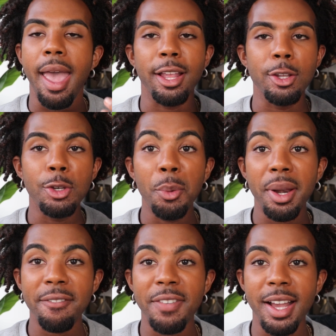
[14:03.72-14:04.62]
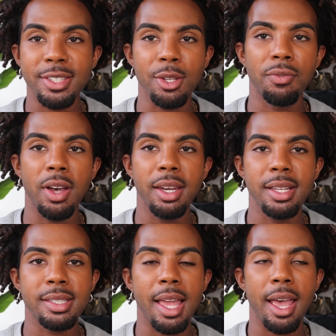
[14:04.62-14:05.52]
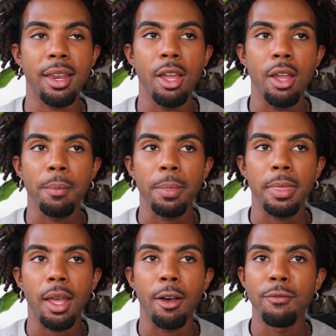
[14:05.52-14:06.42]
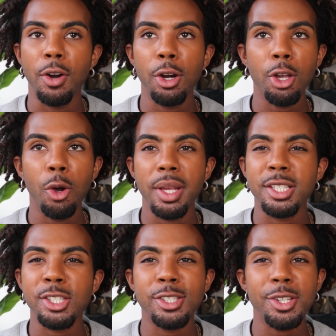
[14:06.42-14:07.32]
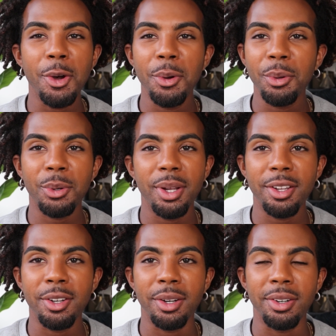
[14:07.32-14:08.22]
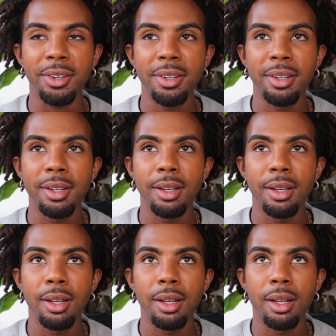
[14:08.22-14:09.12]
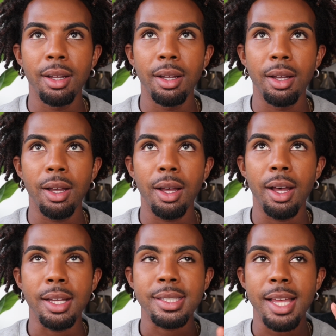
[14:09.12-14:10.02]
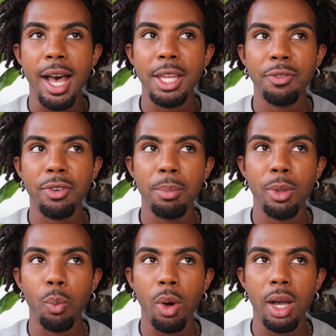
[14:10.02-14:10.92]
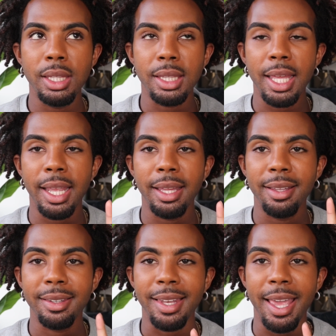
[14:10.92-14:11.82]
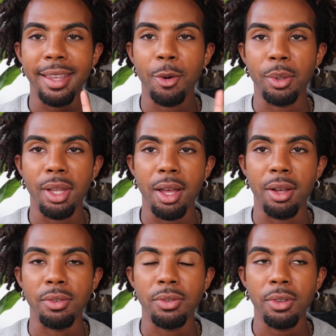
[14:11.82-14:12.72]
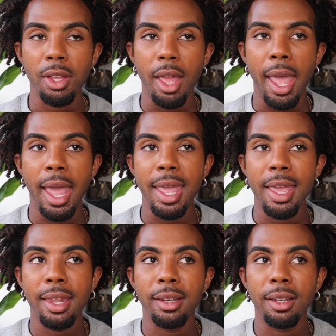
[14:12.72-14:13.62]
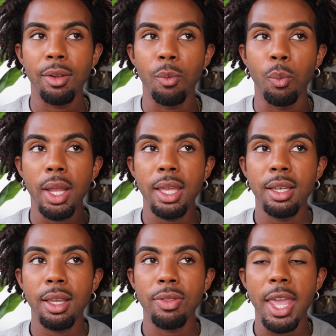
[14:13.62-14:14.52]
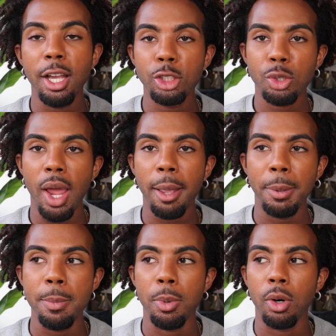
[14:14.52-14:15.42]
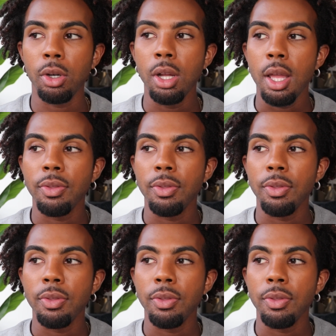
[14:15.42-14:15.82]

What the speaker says: And you know what I find so funny is that a Virgo is so critical, aside from the one that they like or love. And when they attract people